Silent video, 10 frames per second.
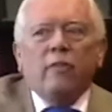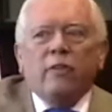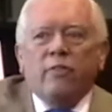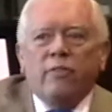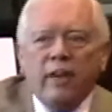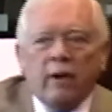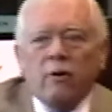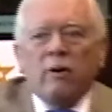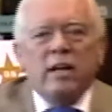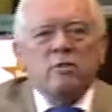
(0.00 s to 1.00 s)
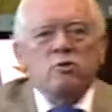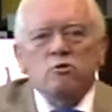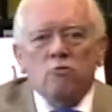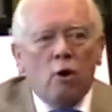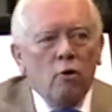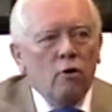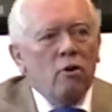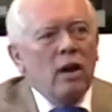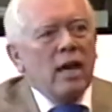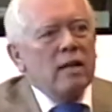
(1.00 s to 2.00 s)
the thicker and
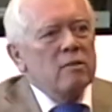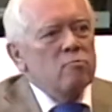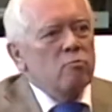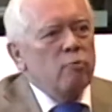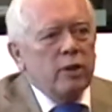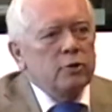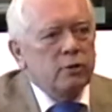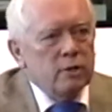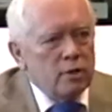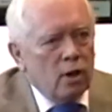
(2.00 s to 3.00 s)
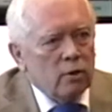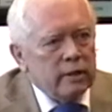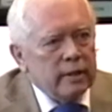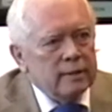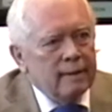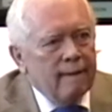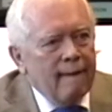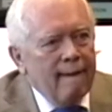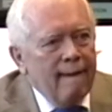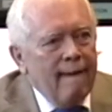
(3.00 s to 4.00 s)
stronger and richer the salt
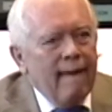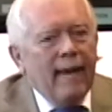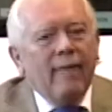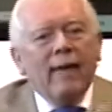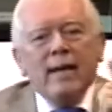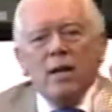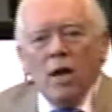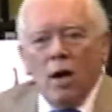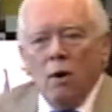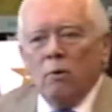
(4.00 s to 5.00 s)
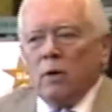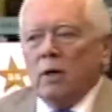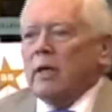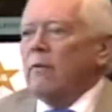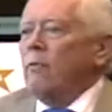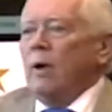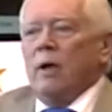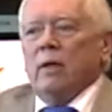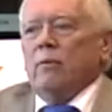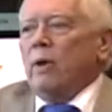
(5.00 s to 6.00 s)
is. And they know, look,
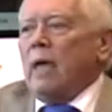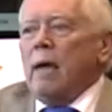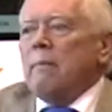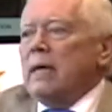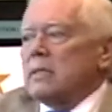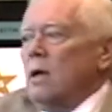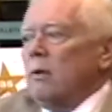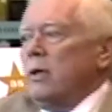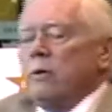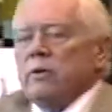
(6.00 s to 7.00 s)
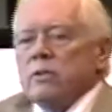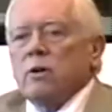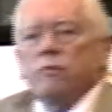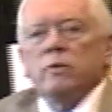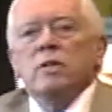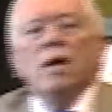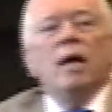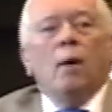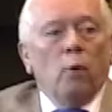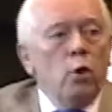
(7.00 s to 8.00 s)
we can't make salt here on the surface
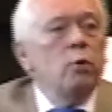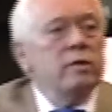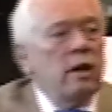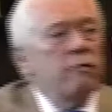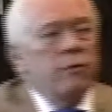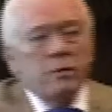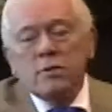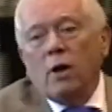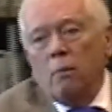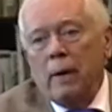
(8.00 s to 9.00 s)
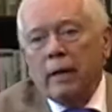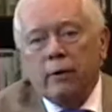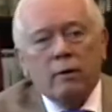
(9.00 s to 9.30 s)
who is our first salt maker?